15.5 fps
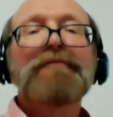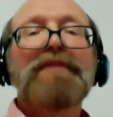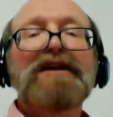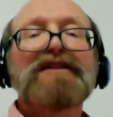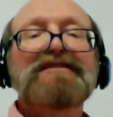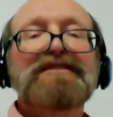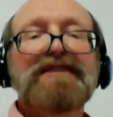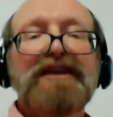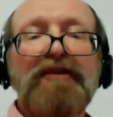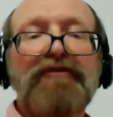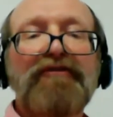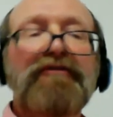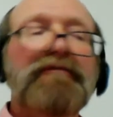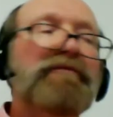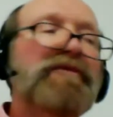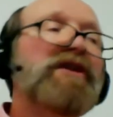to make
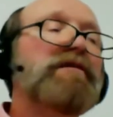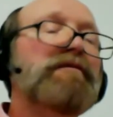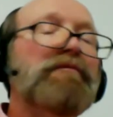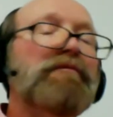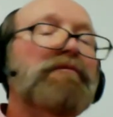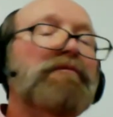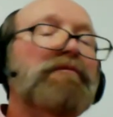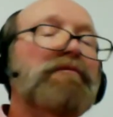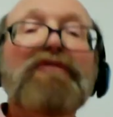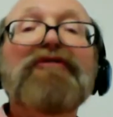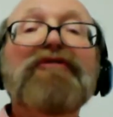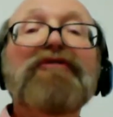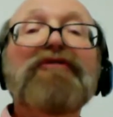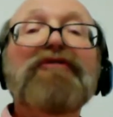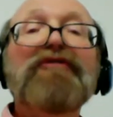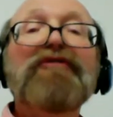myself
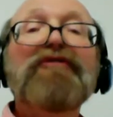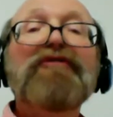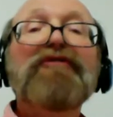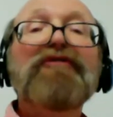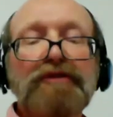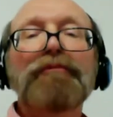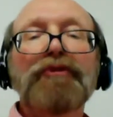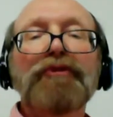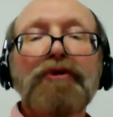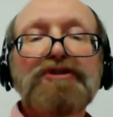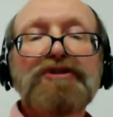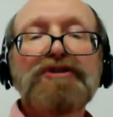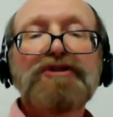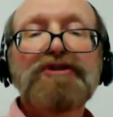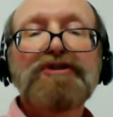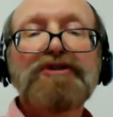more findable and more
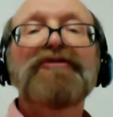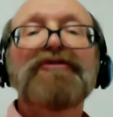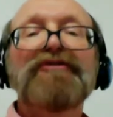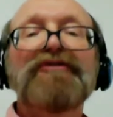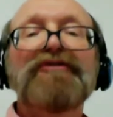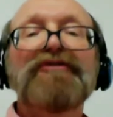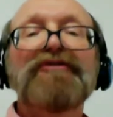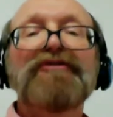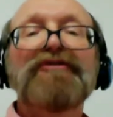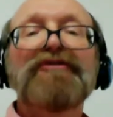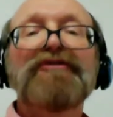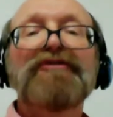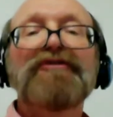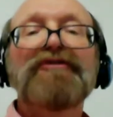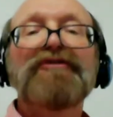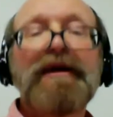approachable to
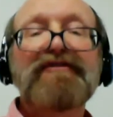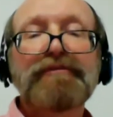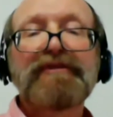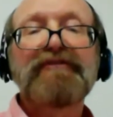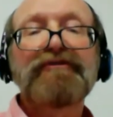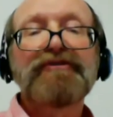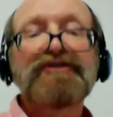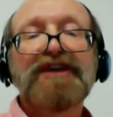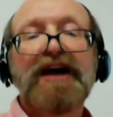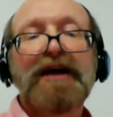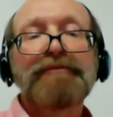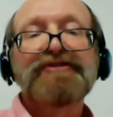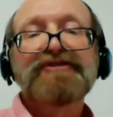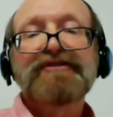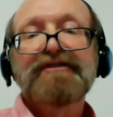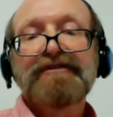have people come after me for
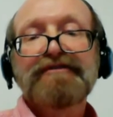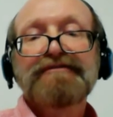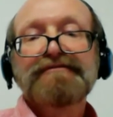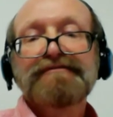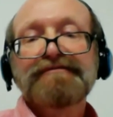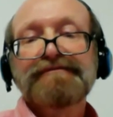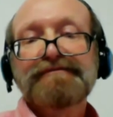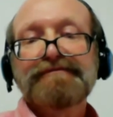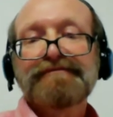jobs?